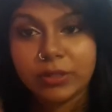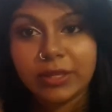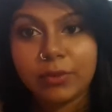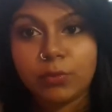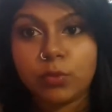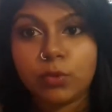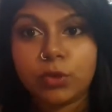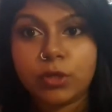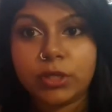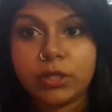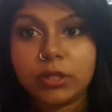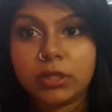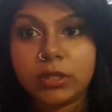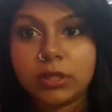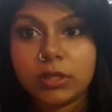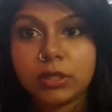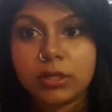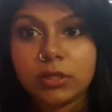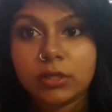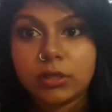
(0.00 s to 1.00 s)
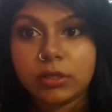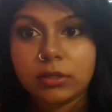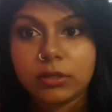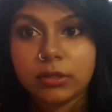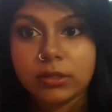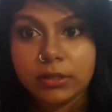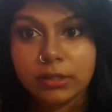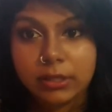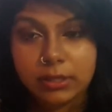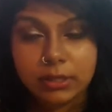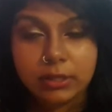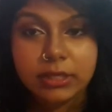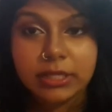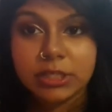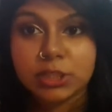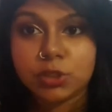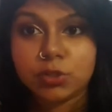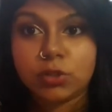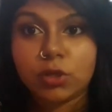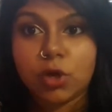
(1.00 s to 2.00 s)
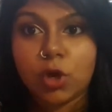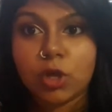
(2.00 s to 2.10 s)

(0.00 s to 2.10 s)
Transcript: They would teach you the